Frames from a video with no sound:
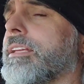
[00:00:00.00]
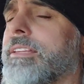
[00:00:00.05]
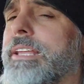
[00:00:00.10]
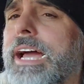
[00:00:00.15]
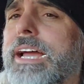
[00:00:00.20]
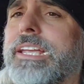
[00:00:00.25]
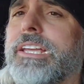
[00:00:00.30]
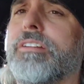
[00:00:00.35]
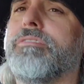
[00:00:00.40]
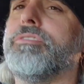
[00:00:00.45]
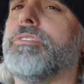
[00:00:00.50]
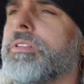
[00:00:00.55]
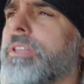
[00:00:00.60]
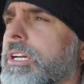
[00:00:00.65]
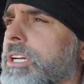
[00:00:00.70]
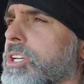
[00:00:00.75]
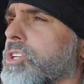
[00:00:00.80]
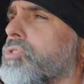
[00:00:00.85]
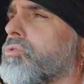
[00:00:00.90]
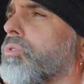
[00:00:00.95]
That gives you the
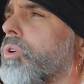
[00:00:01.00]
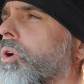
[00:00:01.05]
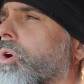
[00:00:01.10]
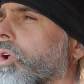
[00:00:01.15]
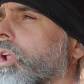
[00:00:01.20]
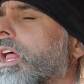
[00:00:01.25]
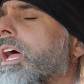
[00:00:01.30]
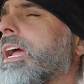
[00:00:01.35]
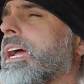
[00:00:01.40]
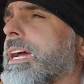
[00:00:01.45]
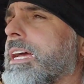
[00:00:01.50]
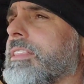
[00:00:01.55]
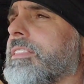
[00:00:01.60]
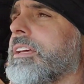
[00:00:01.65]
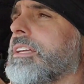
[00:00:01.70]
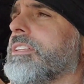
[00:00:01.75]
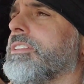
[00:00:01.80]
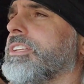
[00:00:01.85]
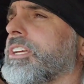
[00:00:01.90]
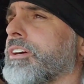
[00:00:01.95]
control. And
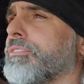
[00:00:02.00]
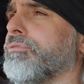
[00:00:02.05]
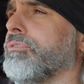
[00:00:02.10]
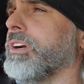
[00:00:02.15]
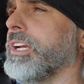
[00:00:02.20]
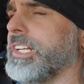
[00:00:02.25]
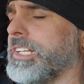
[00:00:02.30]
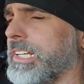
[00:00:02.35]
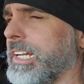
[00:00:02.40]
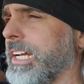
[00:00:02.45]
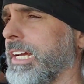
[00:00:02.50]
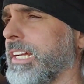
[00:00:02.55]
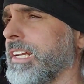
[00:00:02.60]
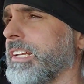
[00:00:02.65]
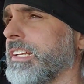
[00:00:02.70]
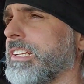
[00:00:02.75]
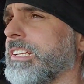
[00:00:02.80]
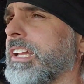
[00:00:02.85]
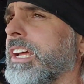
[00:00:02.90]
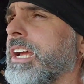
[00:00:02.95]
the difference
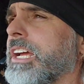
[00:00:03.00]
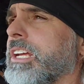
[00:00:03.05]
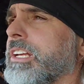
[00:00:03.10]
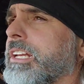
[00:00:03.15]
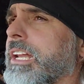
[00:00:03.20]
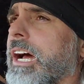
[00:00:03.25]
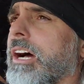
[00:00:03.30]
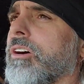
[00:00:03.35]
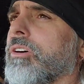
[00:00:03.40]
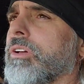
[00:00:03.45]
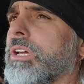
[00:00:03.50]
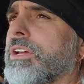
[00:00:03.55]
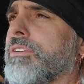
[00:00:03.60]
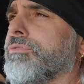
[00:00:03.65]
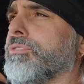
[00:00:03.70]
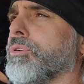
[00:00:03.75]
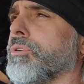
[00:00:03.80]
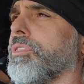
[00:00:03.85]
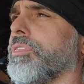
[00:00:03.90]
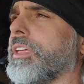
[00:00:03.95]
is, now,
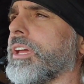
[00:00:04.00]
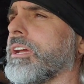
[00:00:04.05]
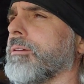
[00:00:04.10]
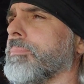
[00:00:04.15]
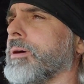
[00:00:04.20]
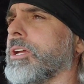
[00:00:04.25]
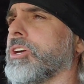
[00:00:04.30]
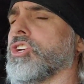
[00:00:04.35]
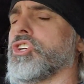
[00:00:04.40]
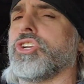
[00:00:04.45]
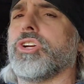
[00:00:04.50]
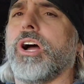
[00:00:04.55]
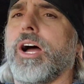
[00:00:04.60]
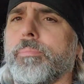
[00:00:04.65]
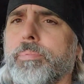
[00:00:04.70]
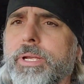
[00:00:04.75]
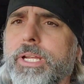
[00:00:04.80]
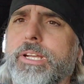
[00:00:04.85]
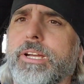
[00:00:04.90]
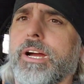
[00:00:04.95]
if you think about a
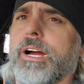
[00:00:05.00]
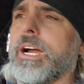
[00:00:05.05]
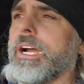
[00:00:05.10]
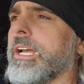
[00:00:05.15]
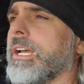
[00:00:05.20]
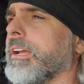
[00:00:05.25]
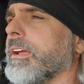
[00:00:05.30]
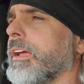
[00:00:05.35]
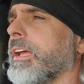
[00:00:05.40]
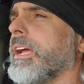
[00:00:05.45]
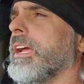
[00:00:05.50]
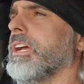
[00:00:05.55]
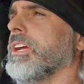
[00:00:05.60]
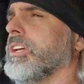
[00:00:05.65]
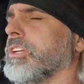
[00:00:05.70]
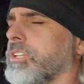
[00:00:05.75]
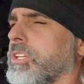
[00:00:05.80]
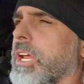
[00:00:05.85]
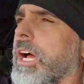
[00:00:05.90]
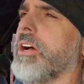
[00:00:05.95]
shopping cart,
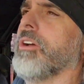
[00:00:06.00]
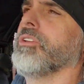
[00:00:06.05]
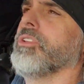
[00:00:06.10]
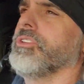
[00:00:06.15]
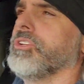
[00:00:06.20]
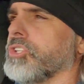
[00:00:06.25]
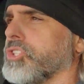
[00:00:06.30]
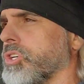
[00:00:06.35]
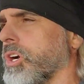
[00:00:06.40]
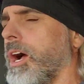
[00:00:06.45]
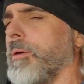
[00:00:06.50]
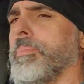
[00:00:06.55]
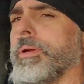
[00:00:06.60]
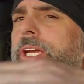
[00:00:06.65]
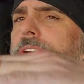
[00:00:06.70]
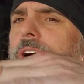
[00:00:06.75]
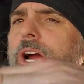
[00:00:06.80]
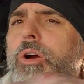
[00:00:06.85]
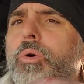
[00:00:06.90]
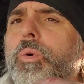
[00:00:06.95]
now the shopping
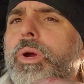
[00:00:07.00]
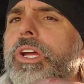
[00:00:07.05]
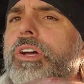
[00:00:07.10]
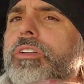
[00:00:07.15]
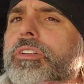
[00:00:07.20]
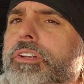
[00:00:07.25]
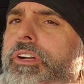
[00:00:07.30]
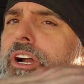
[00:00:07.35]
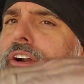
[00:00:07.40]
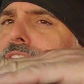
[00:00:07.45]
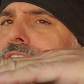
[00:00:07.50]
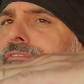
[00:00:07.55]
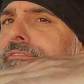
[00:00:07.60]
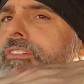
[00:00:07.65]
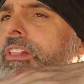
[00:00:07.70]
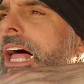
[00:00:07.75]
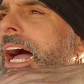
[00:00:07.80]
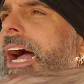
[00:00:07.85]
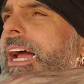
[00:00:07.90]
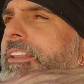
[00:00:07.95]
cart wheels are
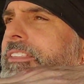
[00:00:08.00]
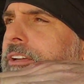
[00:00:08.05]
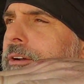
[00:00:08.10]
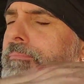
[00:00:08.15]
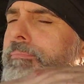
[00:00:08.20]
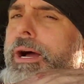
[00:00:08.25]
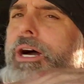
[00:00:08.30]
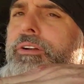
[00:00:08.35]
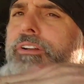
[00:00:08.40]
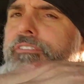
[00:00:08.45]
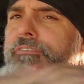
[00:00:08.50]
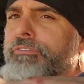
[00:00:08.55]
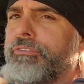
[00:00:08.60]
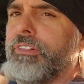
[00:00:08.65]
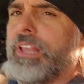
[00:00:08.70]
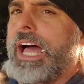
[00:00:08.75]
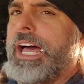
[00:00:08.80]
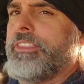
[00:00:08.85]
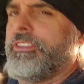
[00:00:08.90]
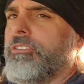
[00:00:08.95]
flat. They're mounted
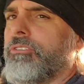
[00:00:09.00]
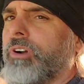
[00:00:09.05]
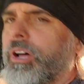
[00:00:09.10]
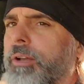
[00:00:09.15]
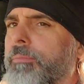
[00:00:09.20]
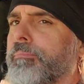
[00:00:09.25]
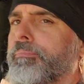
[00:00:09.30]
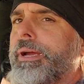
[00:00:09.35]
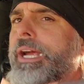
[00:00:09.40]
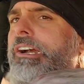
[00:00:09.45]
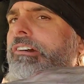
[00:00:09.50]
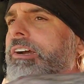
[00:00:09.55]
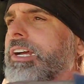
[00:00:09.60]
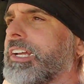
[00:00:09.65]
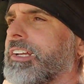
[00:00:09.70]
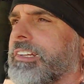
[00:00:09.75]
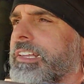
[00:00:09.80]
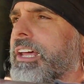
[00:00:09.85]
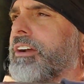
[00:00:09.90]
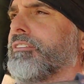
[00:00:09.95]
flat. They're on
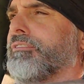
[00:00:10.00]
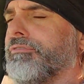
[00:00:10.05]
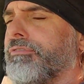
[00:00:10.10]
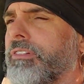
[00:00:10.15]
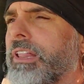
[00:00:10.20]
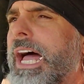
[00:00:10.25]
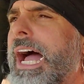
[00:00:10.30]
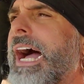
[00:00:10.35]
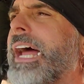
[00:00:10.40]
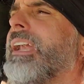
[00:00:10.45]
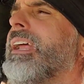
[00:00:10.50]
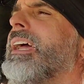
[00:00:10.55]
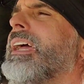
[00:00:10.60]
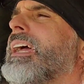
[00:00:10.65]
bearings that are flat.